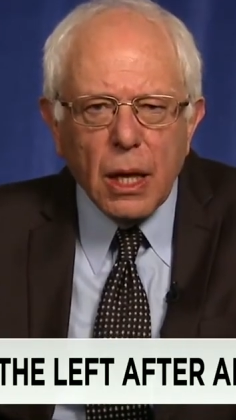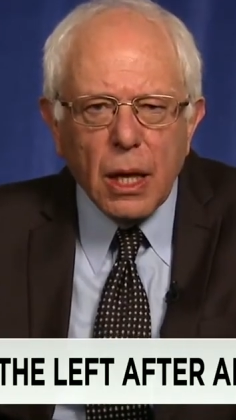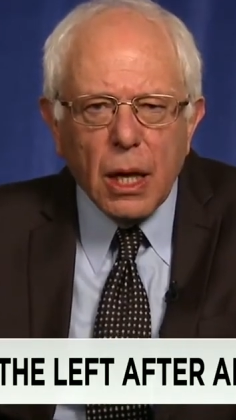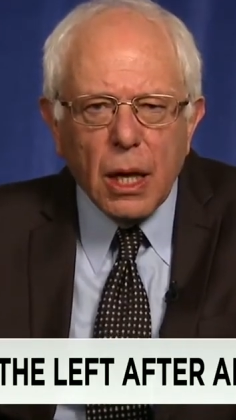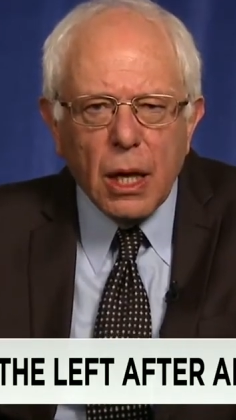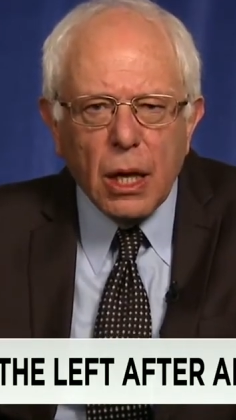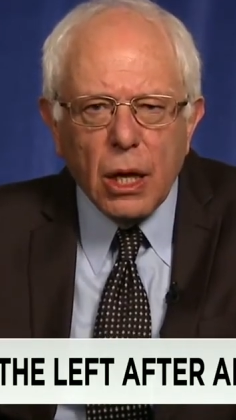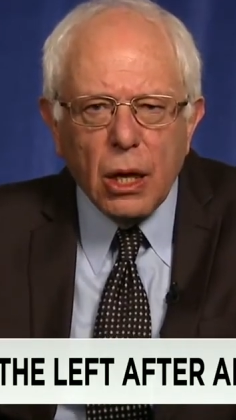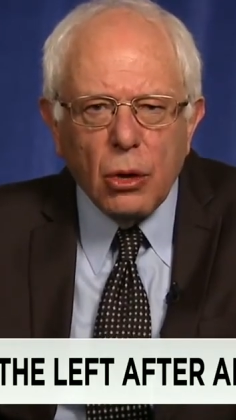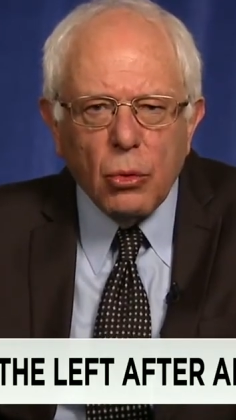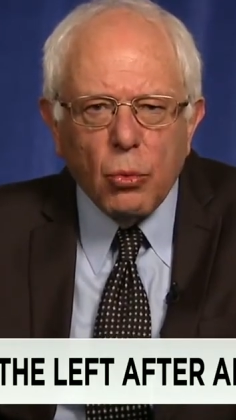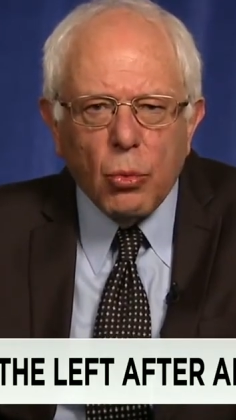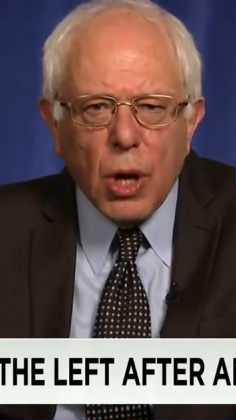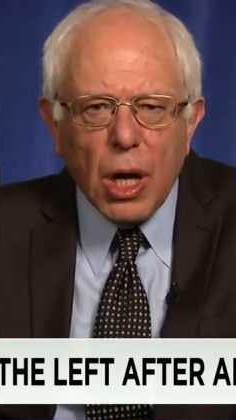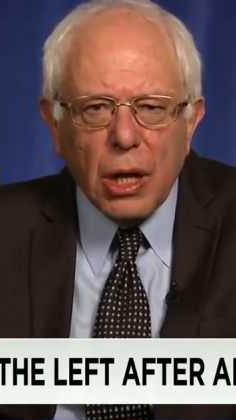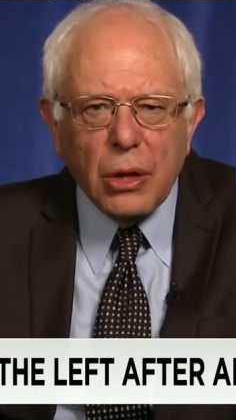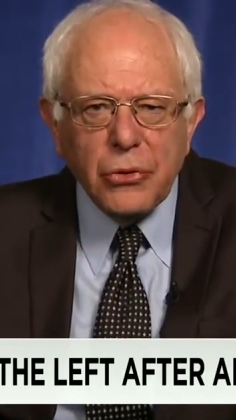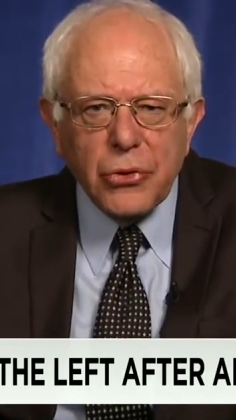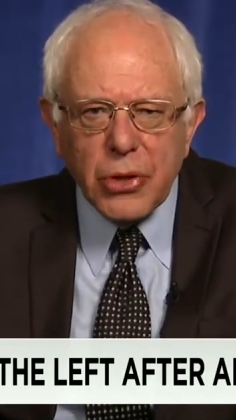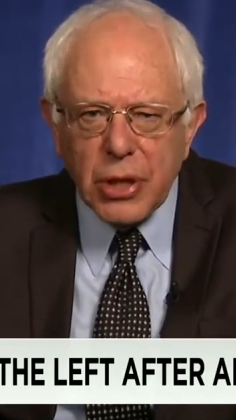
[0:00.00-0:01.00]
uh,
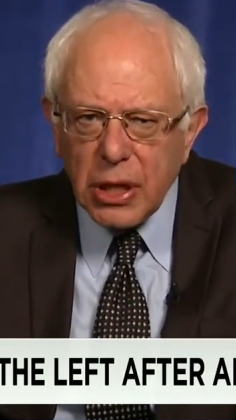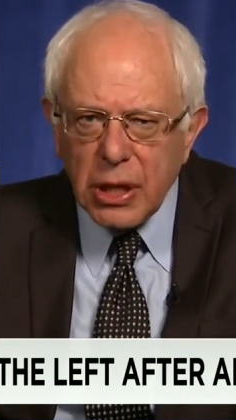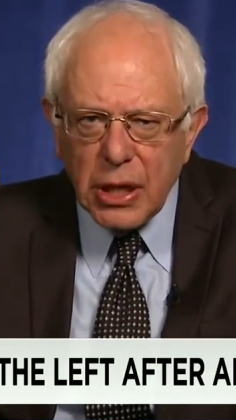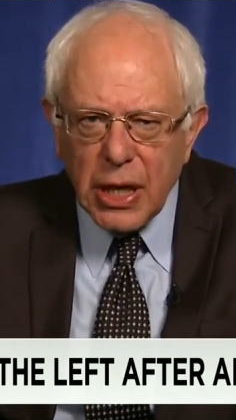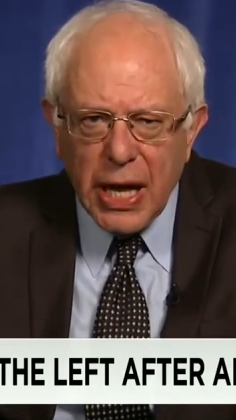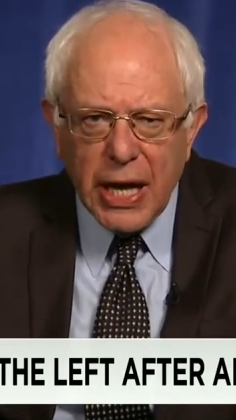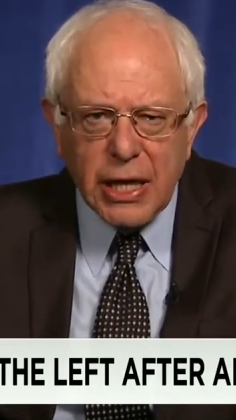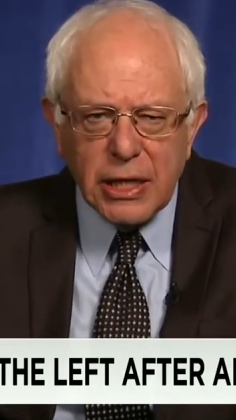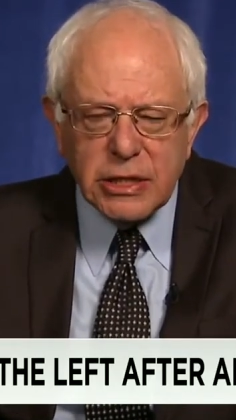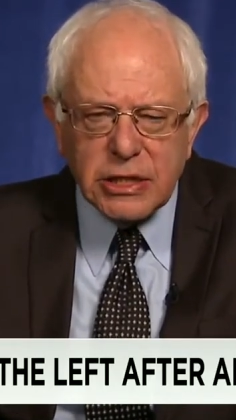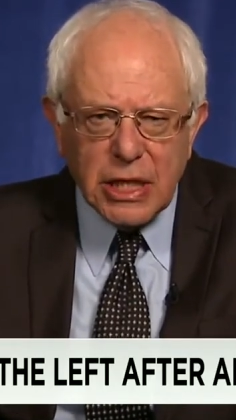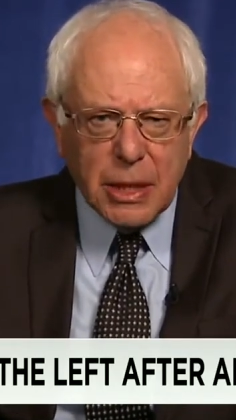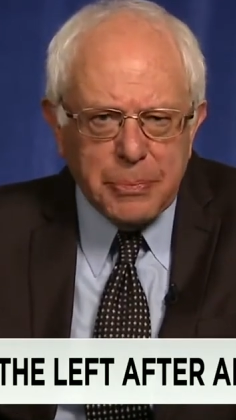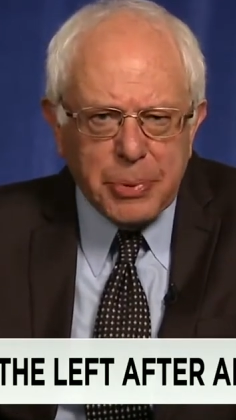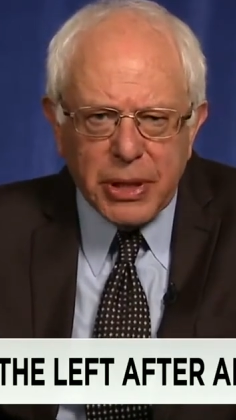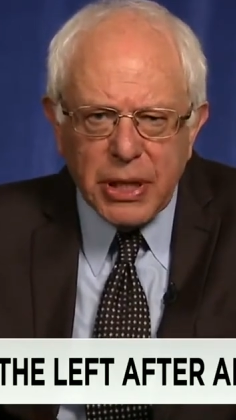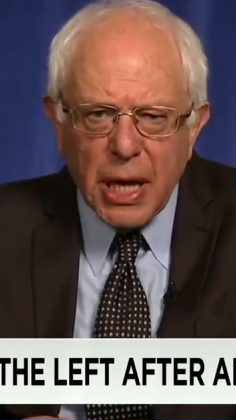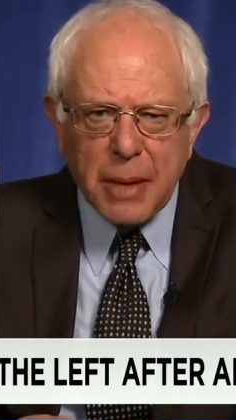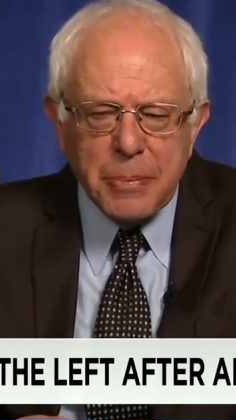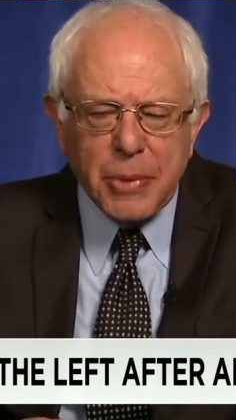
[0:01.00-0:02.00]
while the AIDS
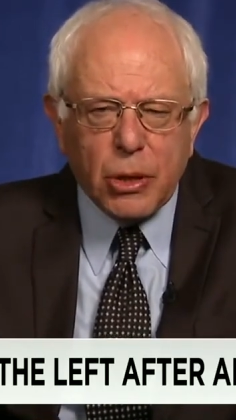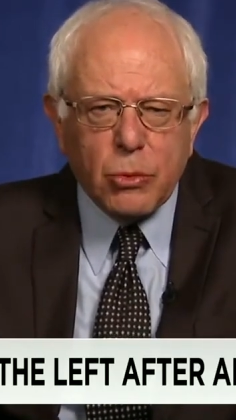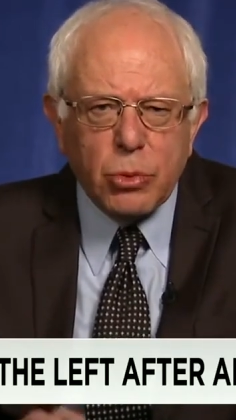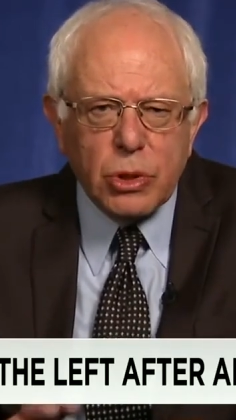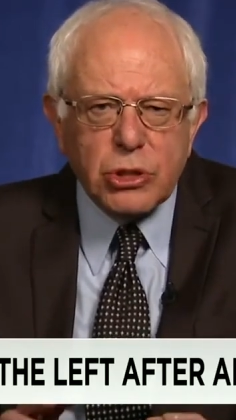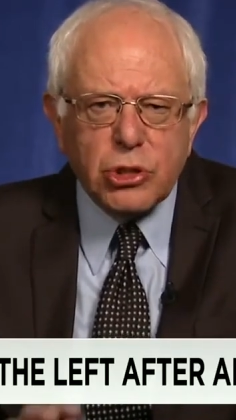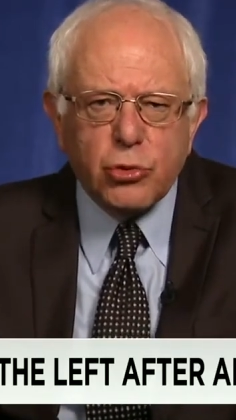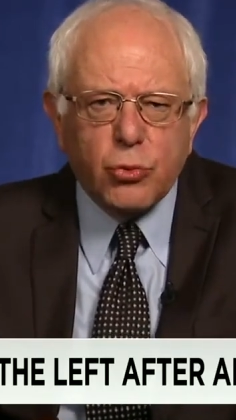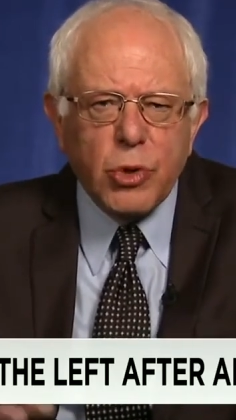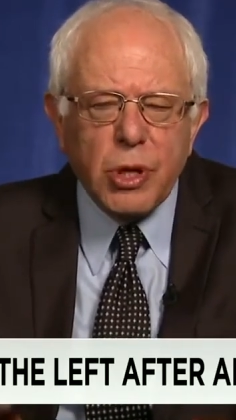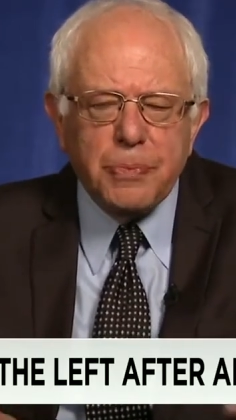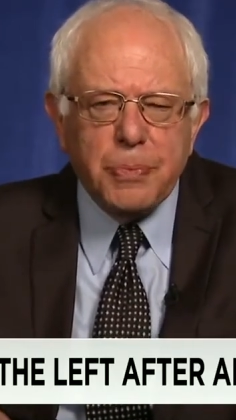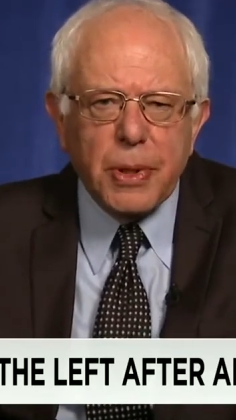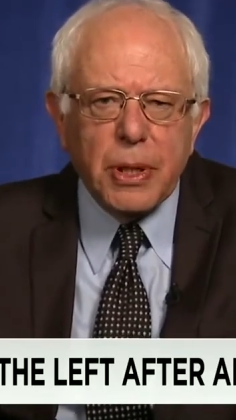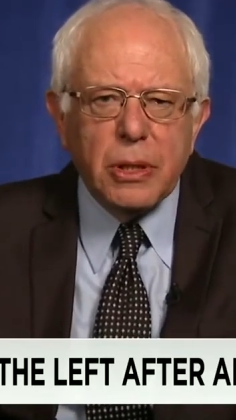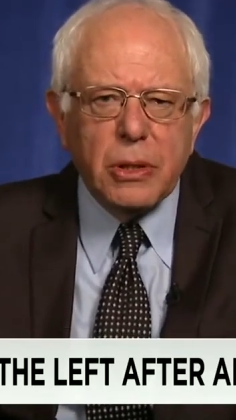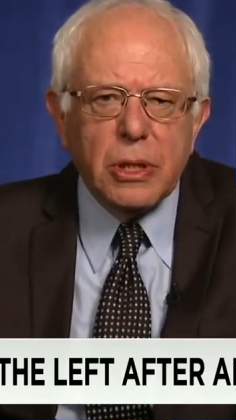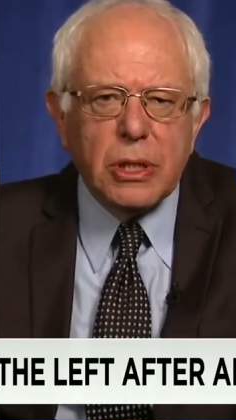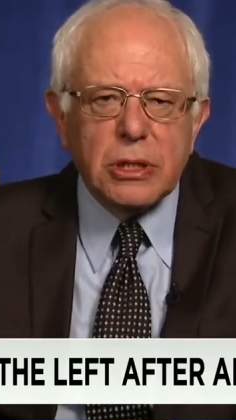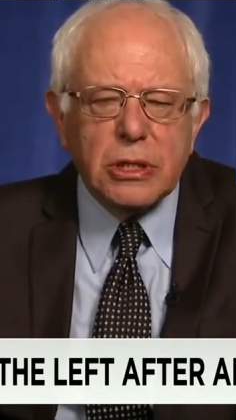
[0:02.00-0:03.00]
epidemic was
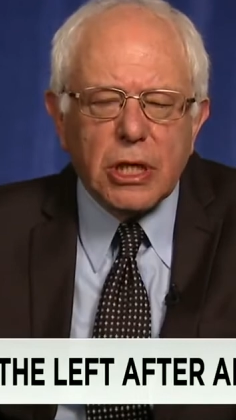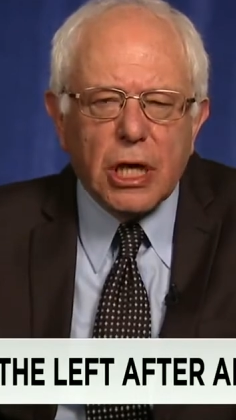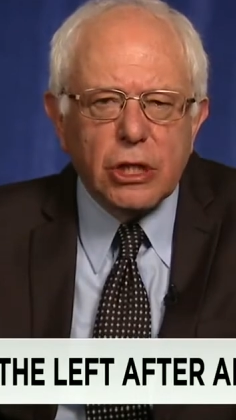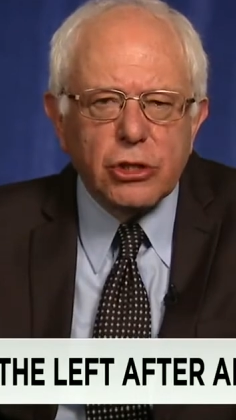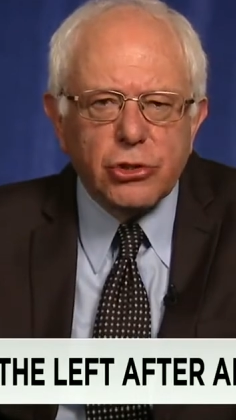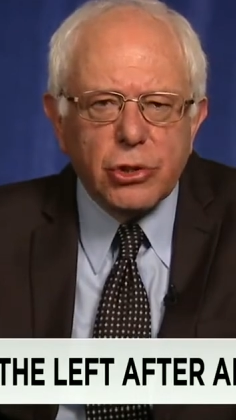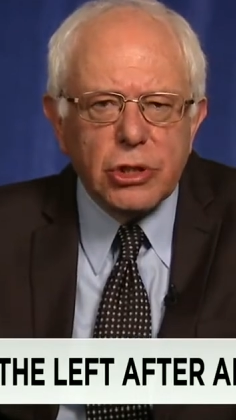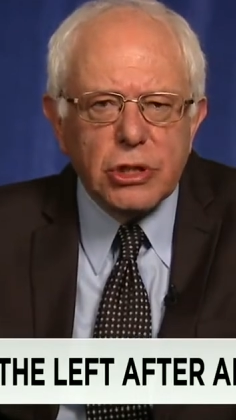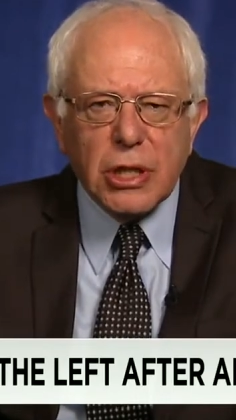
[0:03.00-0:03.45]
sweeping this country.